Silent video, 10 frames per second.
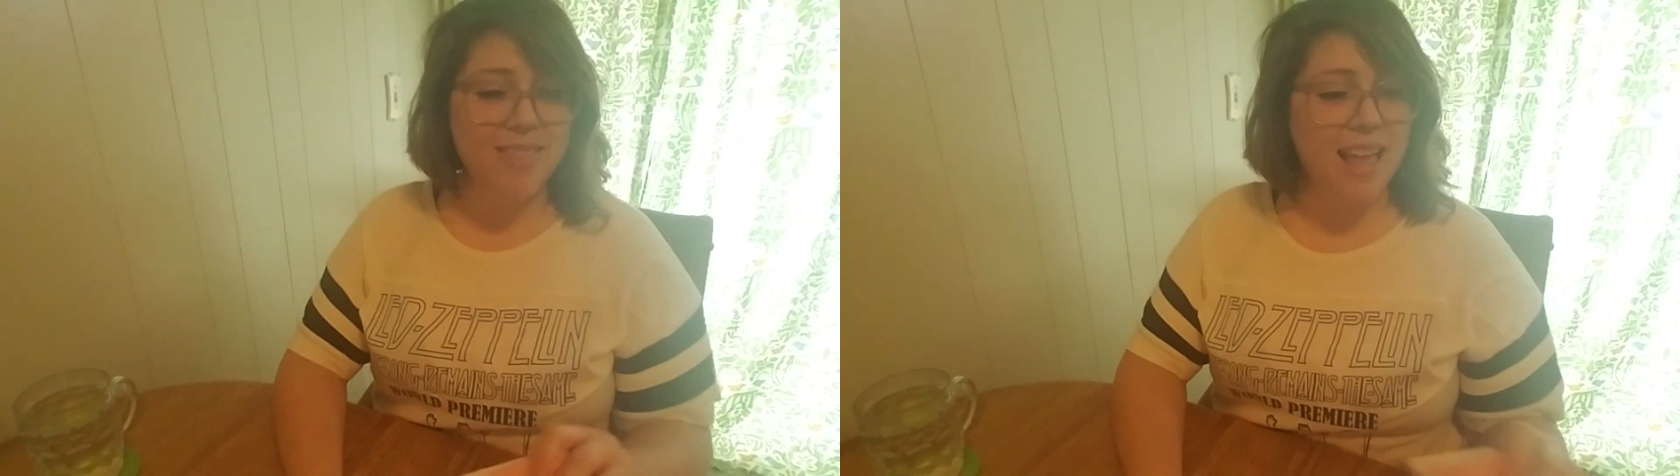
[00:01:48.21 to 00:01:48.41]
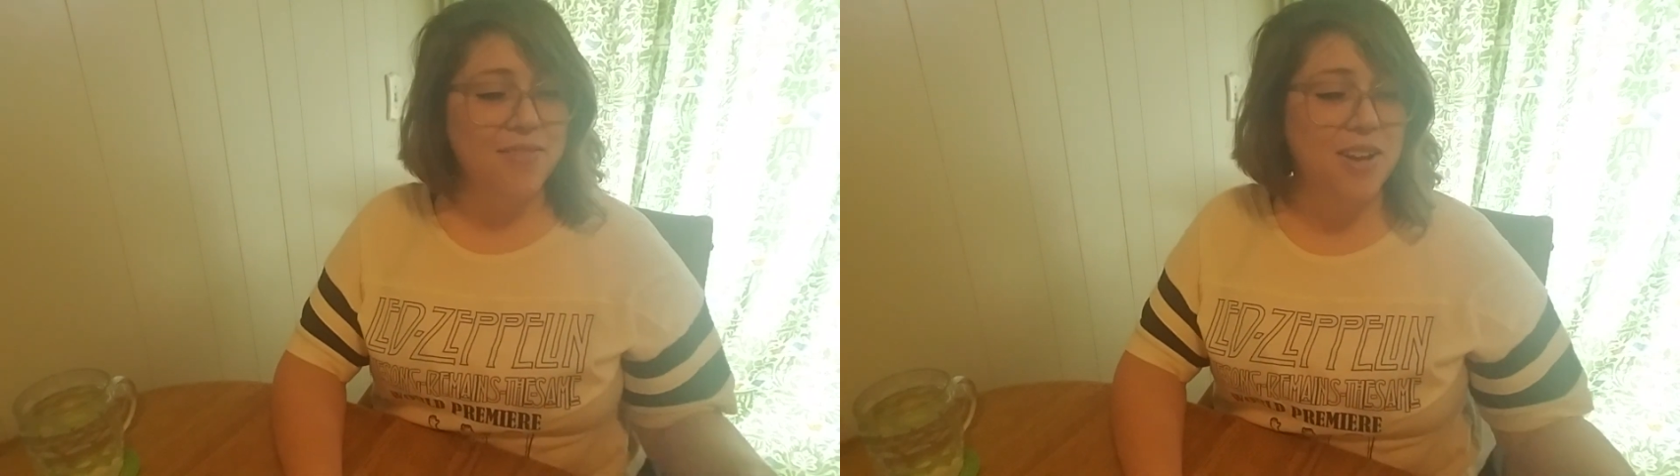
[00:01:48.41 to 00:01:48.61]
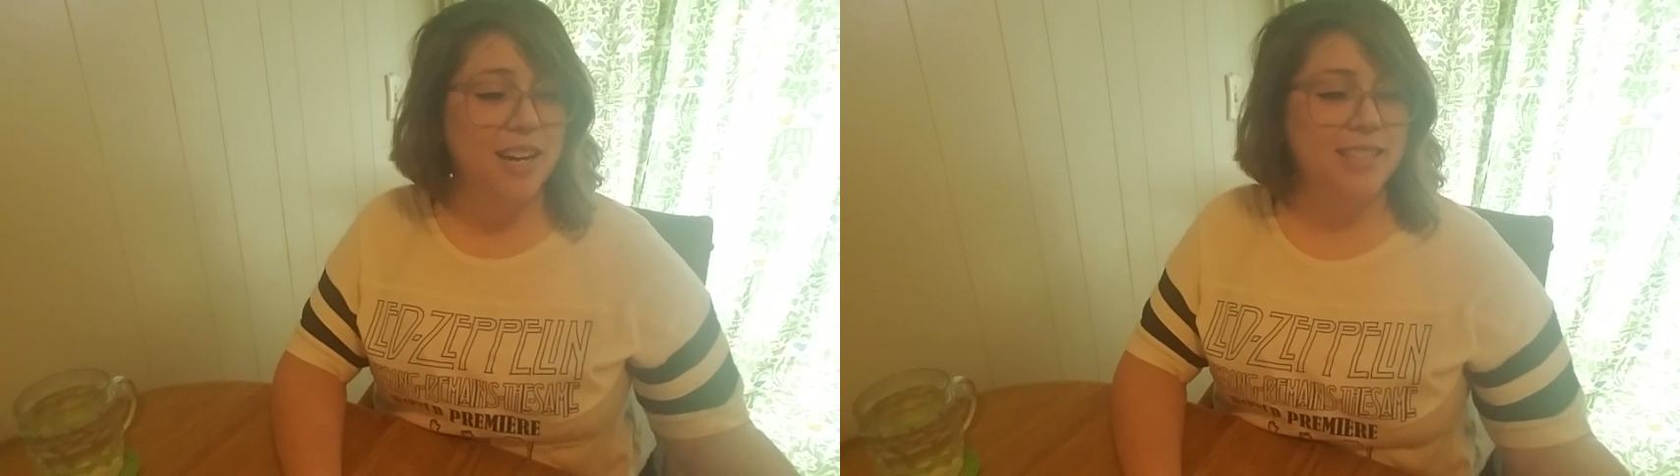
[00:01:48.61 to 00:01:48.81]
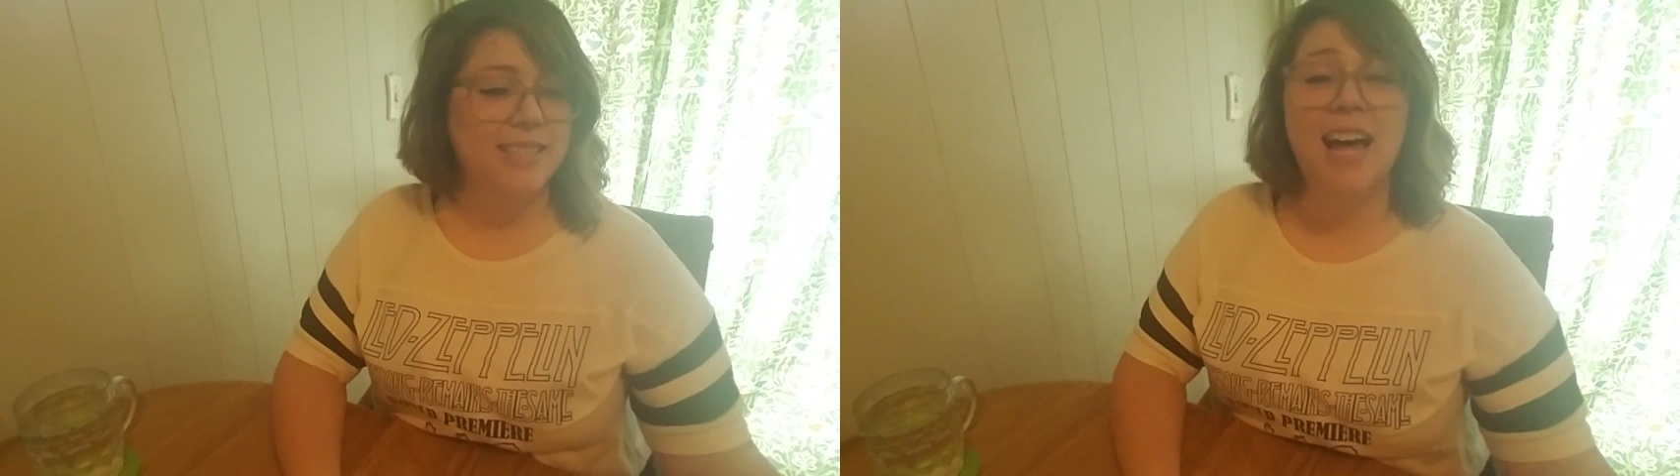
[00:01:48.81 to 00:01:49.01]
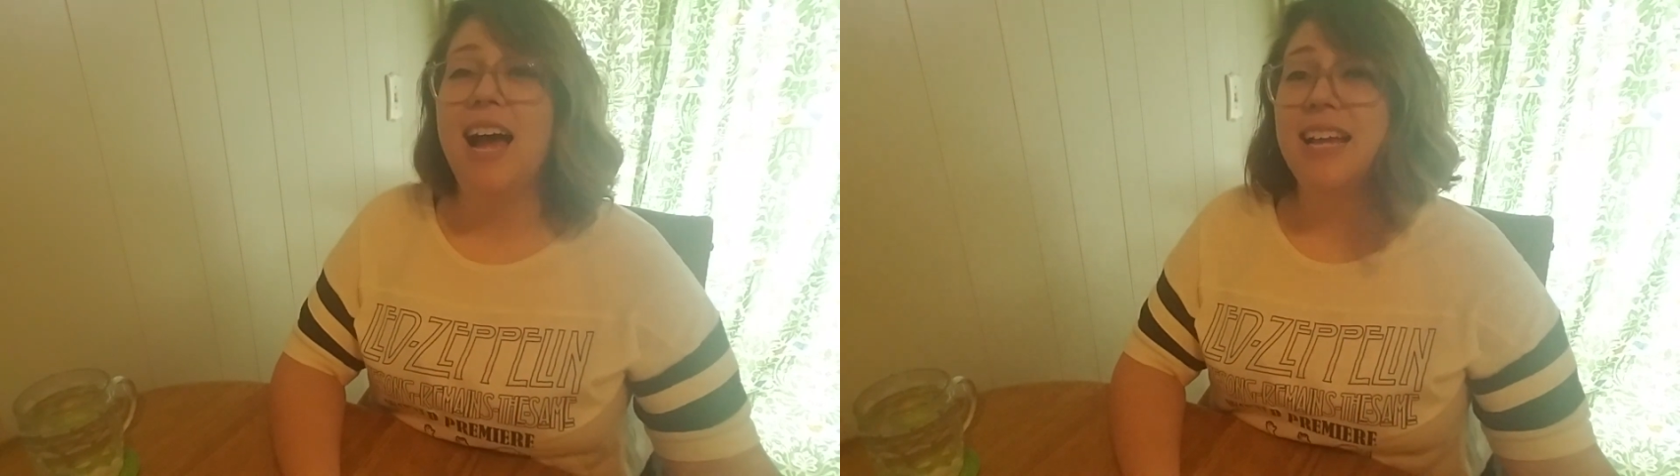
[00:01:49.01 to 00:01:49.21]
I've got a
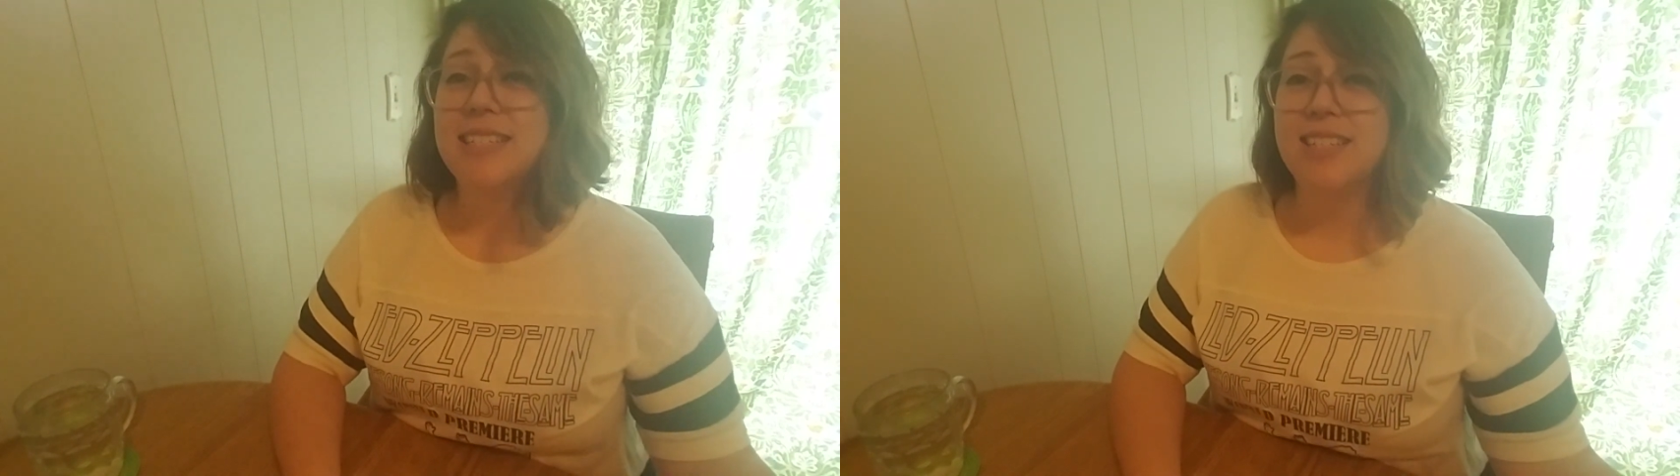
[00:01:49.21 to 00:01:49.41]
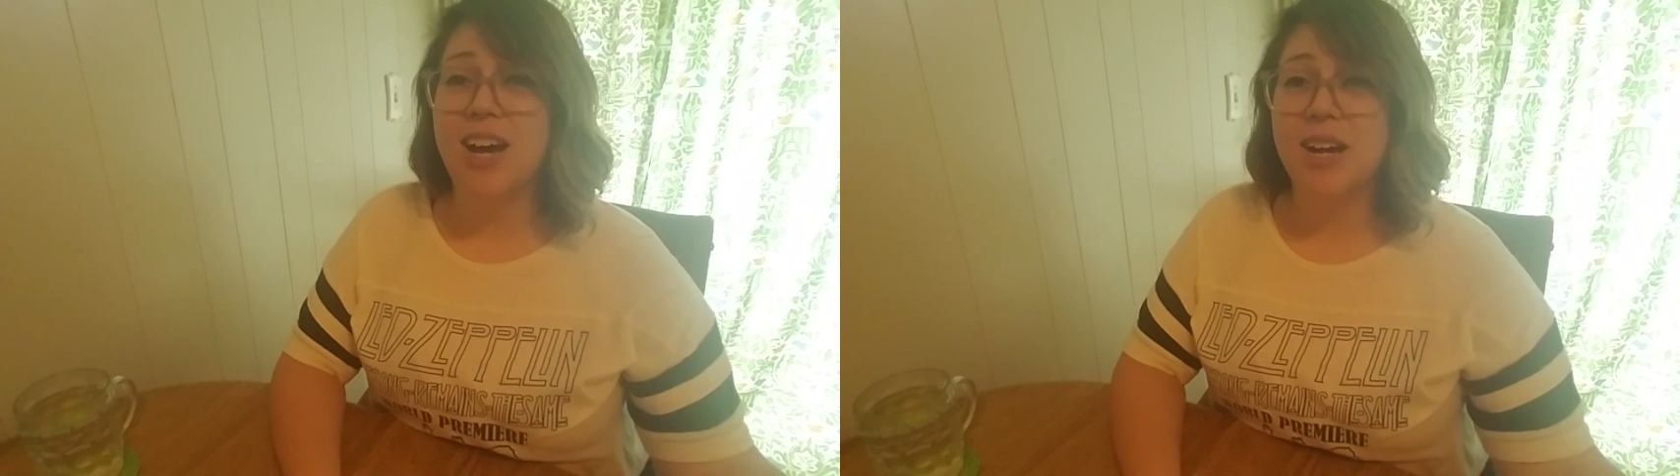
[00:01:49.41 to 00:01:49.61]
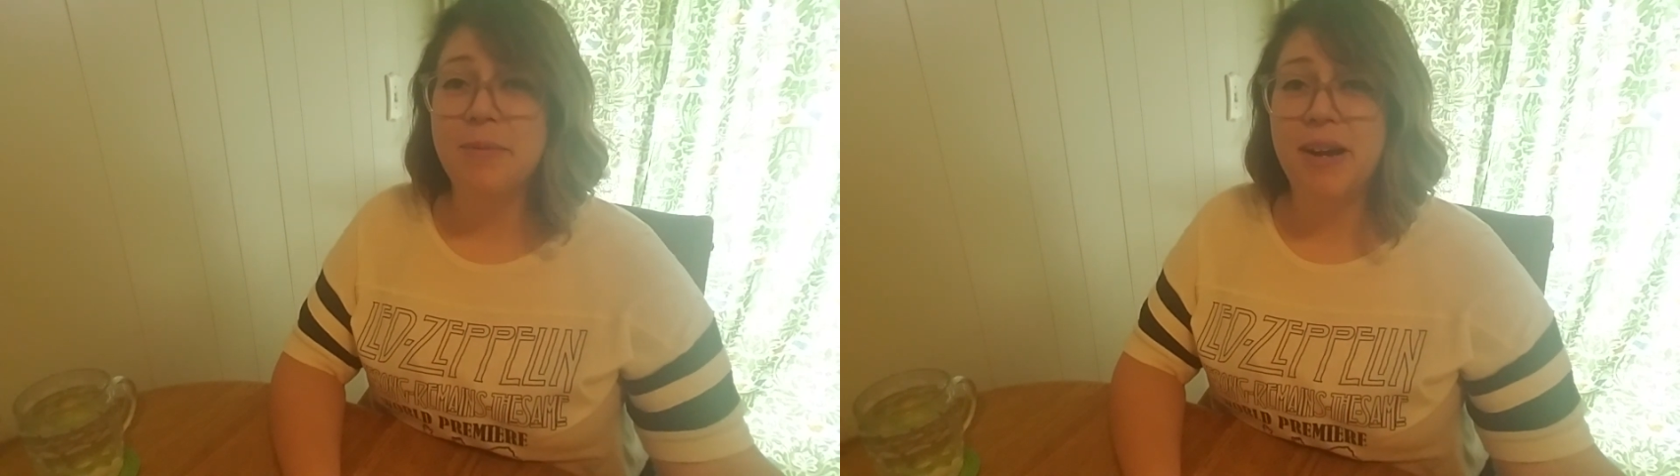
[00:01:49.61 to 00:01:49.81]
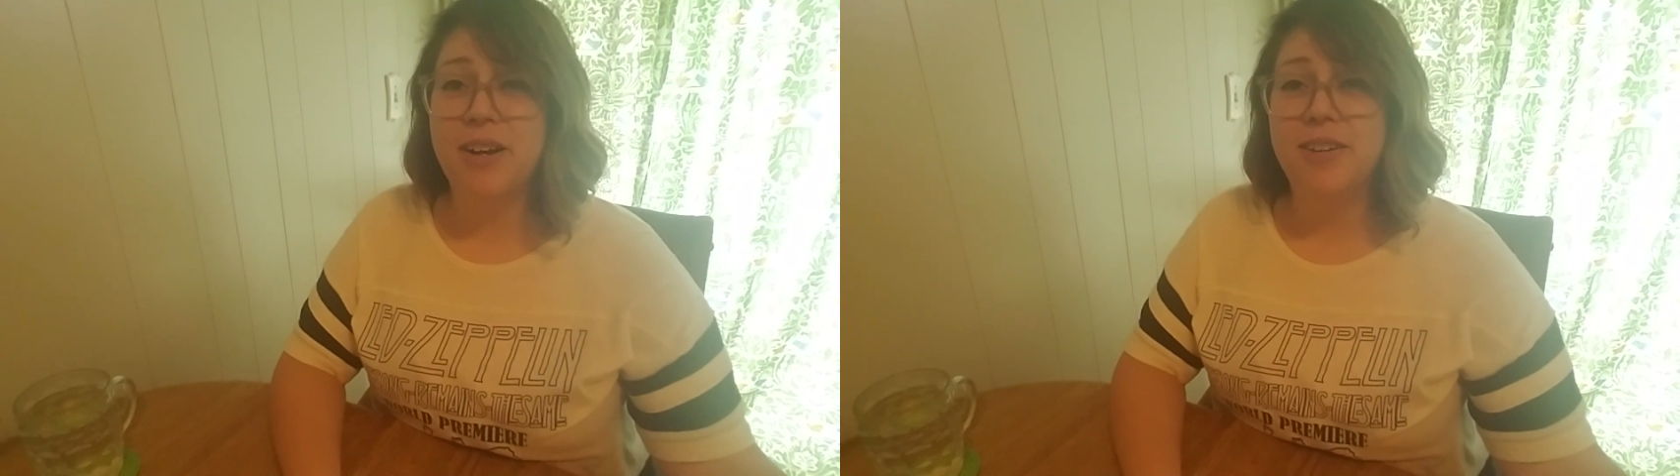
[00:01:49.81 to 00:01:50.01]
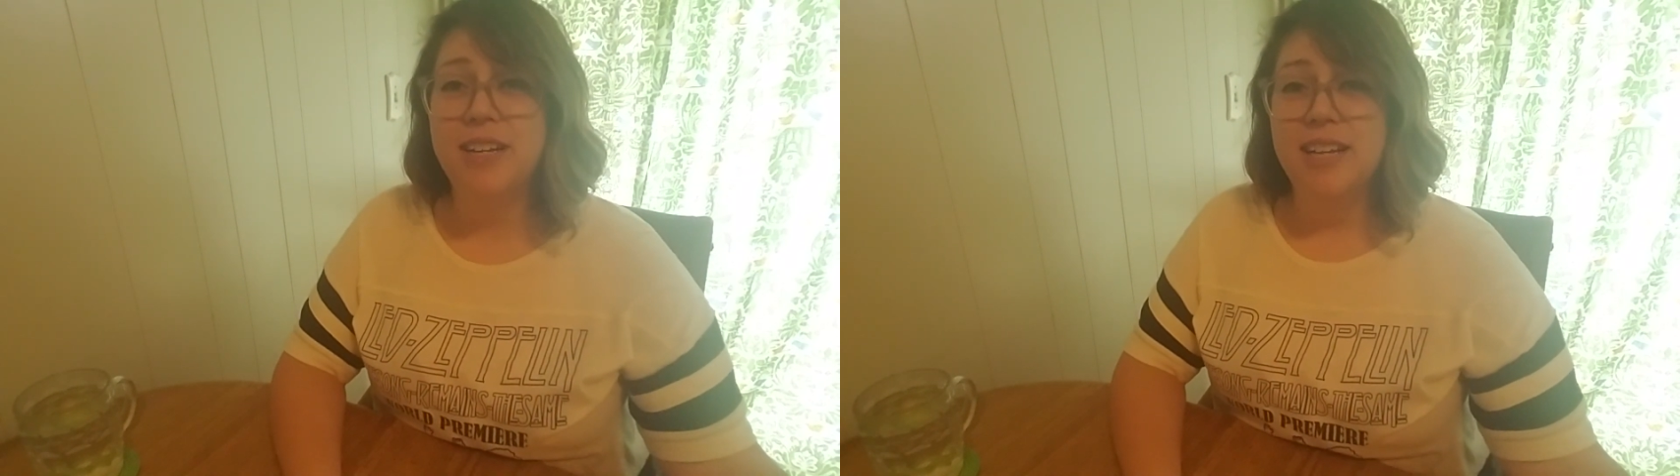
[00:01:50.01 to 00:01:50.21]
lot to talk
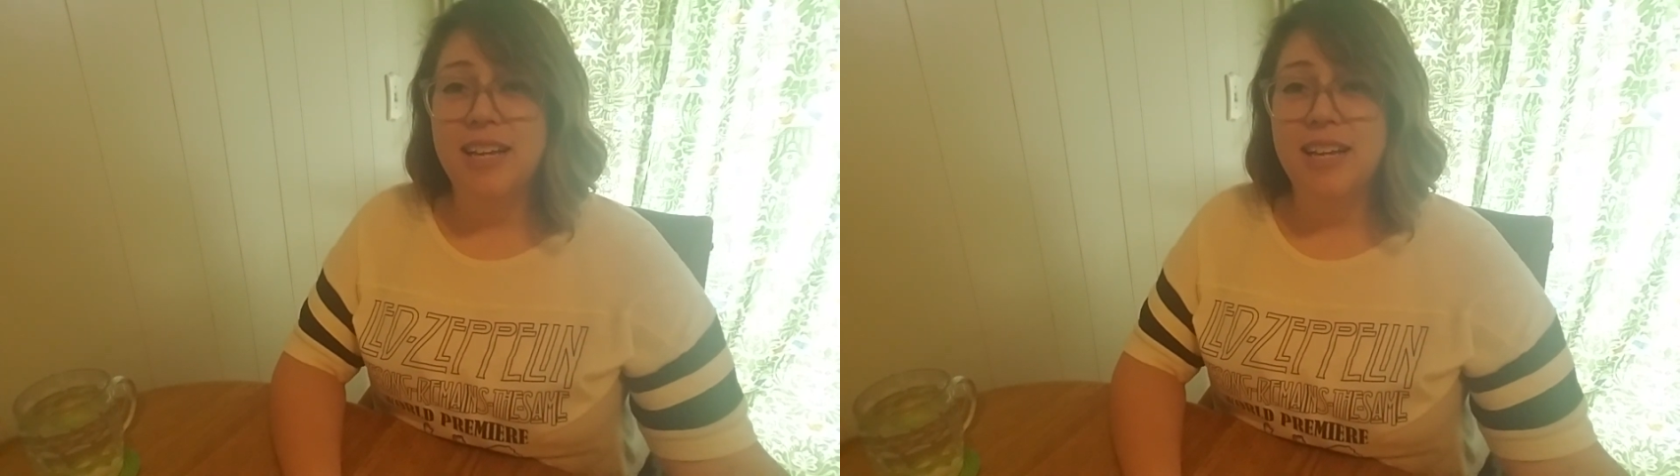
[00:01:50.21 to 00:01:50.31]
about.